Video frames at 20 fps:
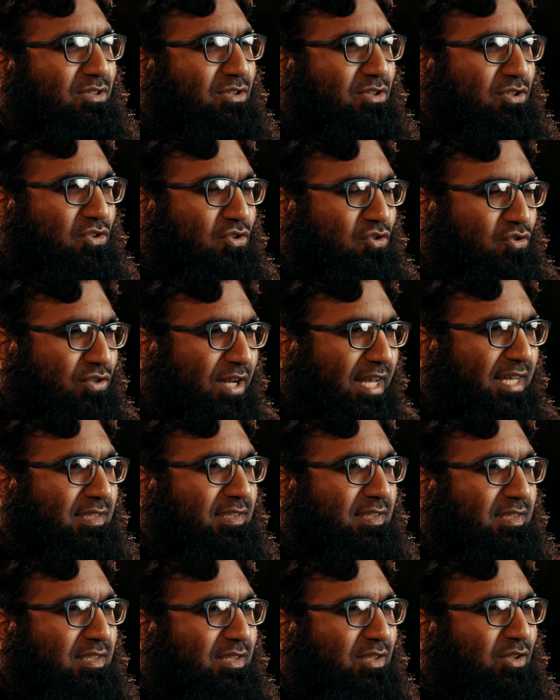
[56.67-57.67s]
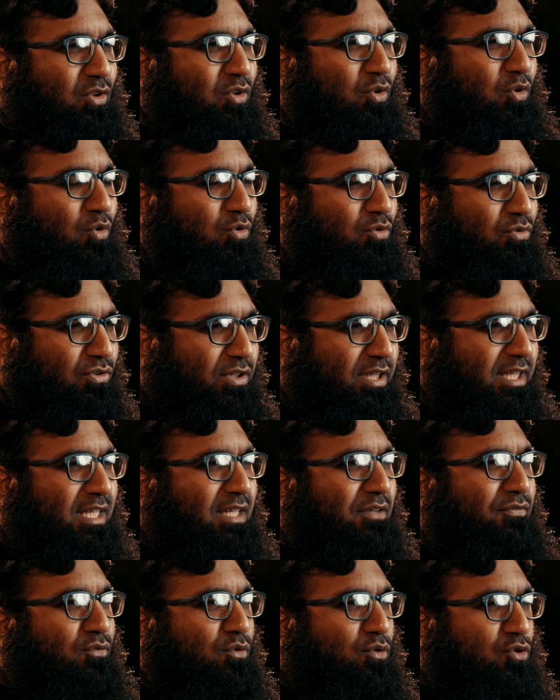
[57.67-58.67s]
distress or
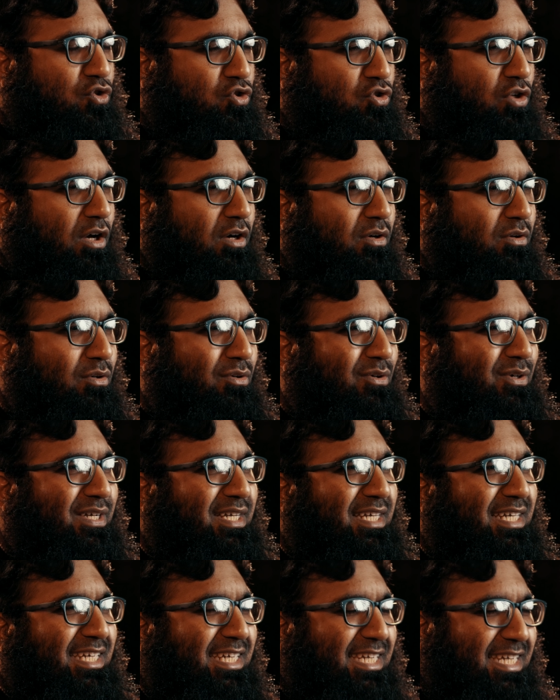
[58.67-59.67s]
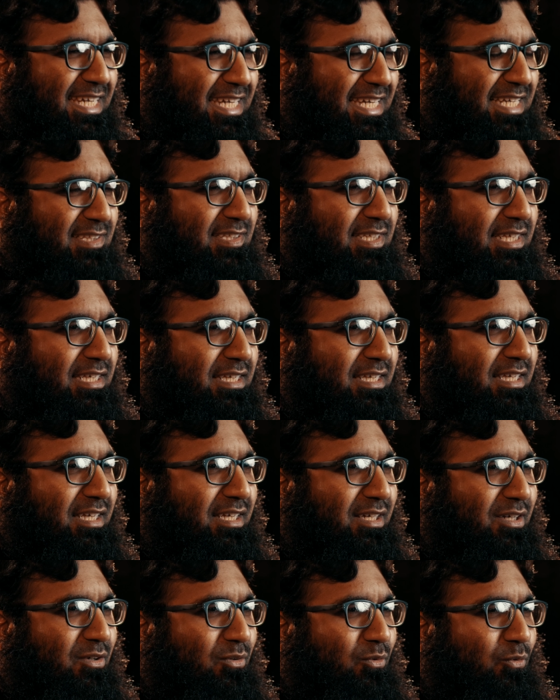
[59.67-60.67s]
grief or sorrow easy
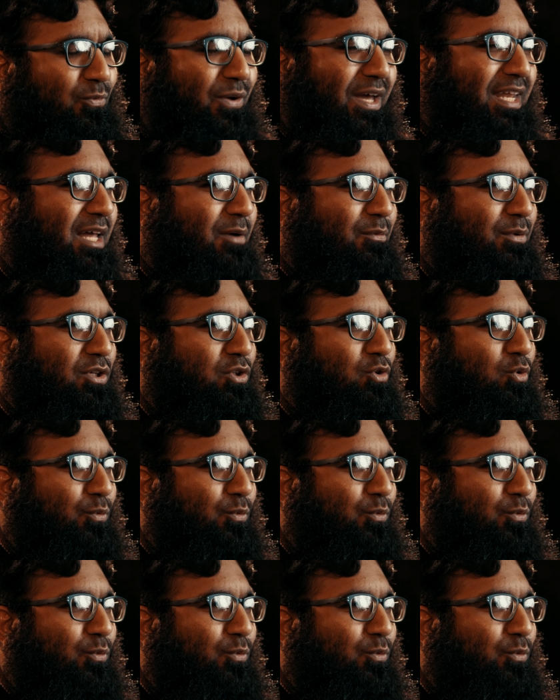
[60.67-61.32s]
whenever you